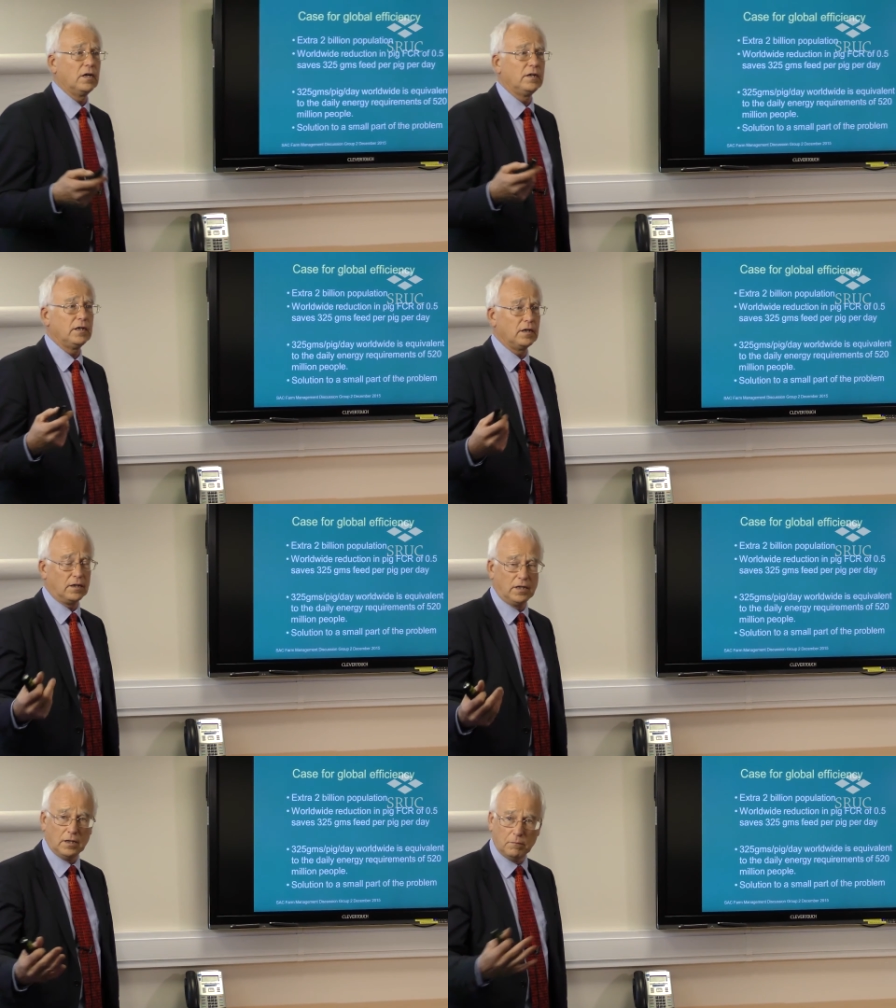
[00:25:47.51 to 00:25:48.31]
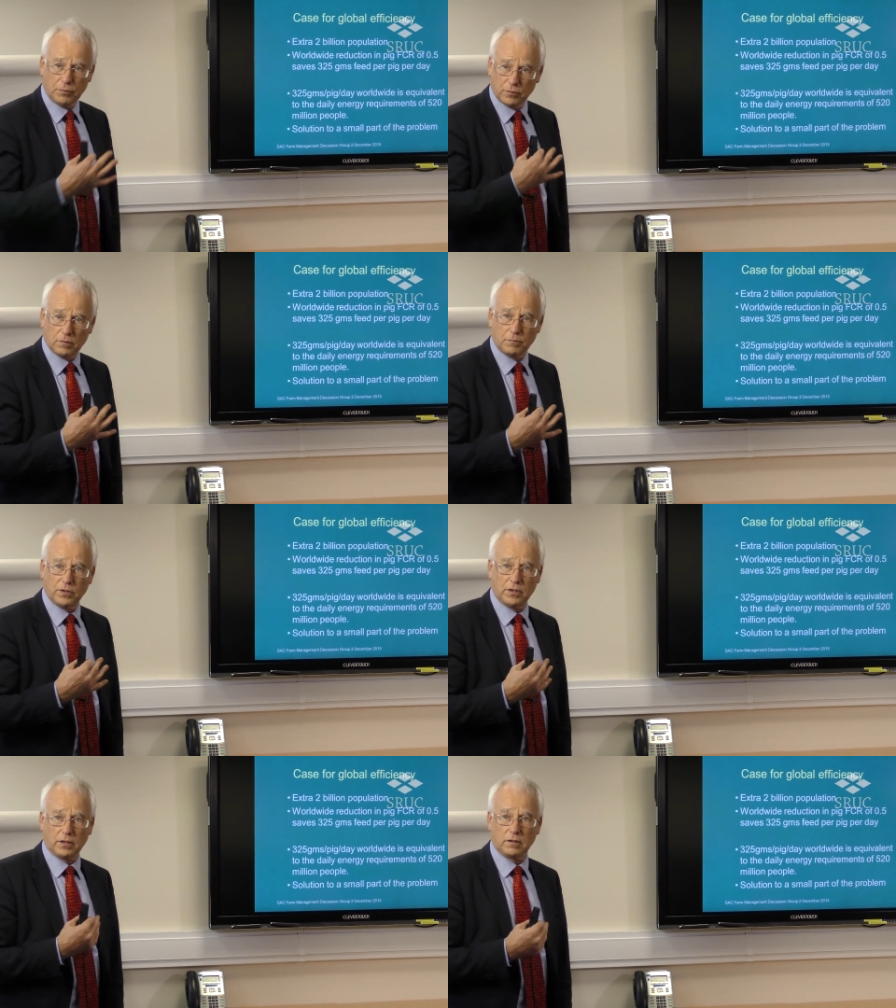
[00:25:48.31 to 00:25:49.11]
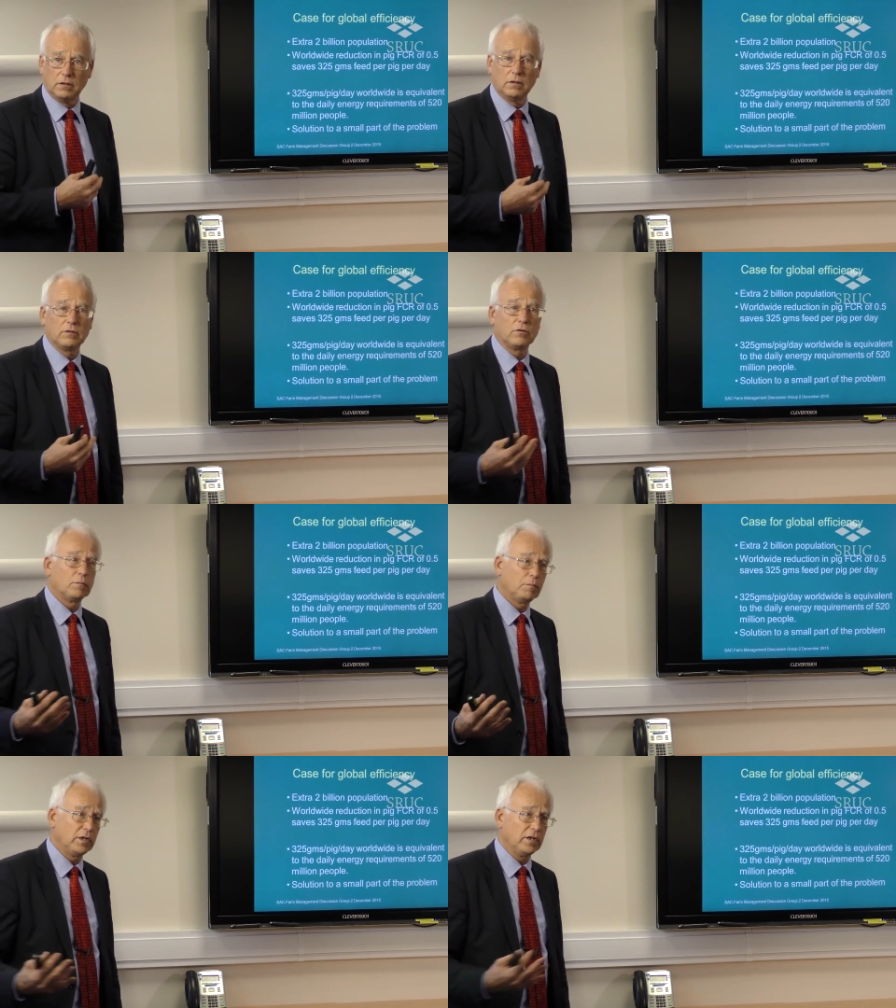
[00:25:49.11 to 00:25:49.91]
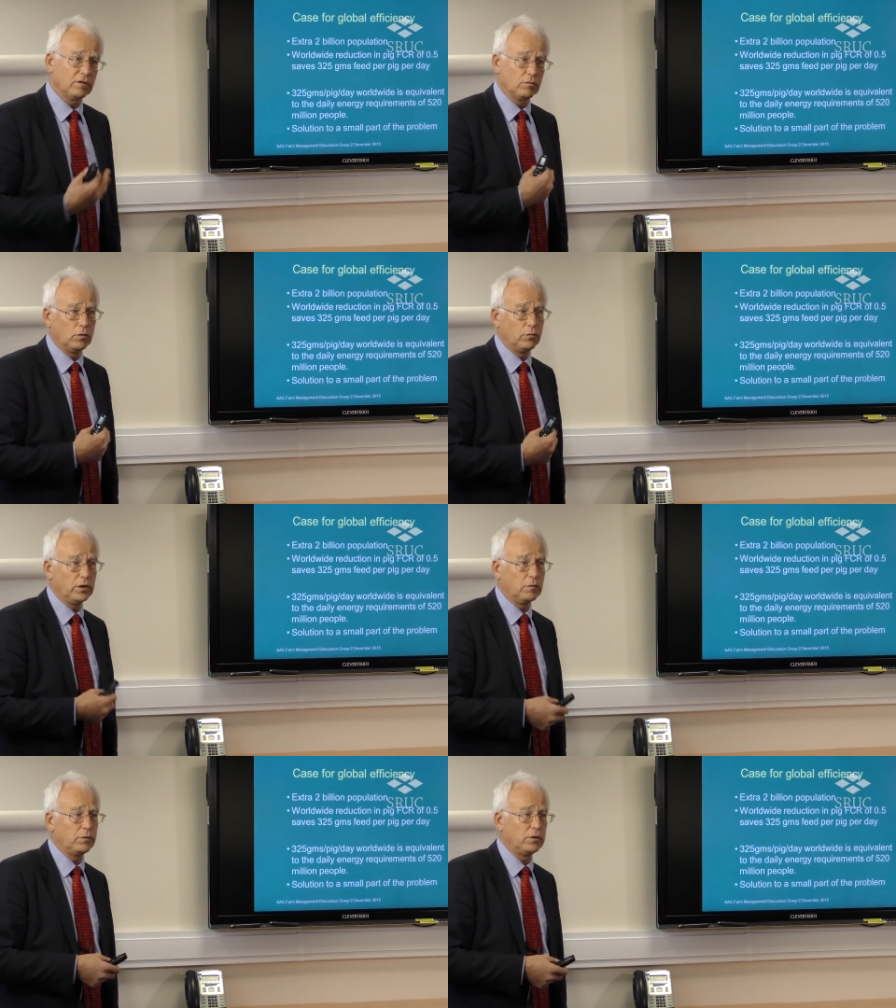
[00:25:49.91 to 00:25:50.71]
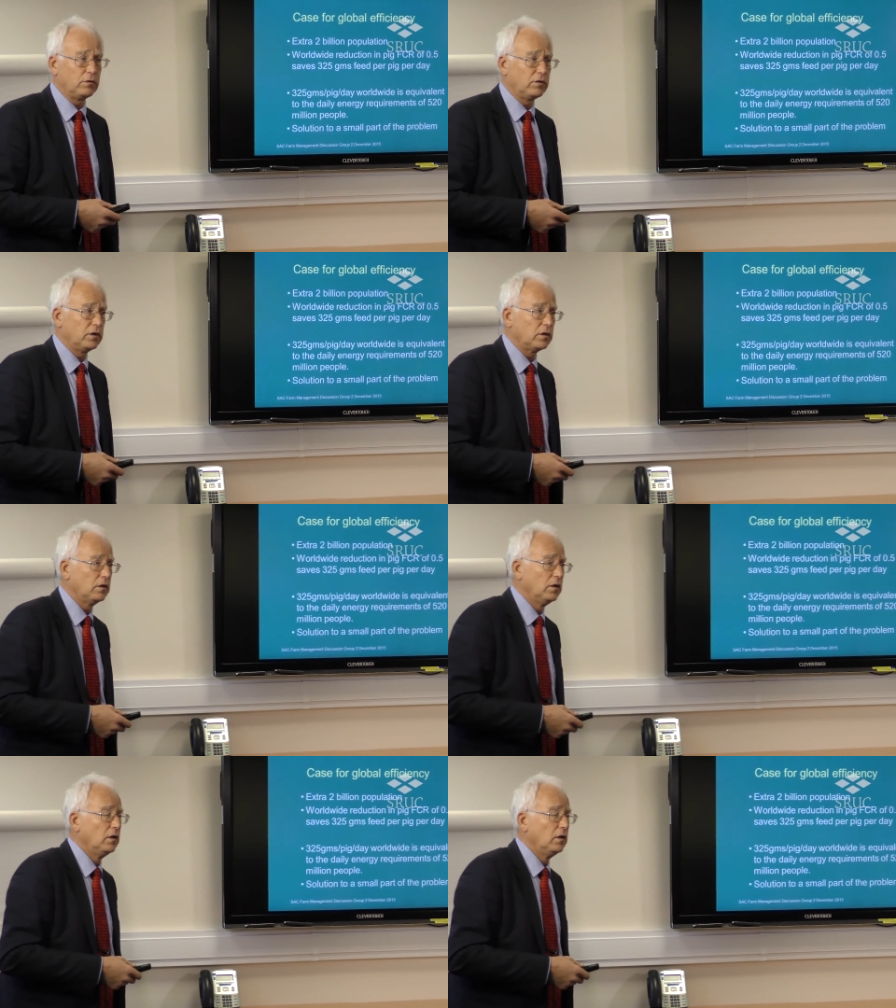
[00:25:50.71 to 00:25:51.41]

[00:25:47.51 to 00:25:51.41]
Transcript: and yet import product to replace what we could produce here.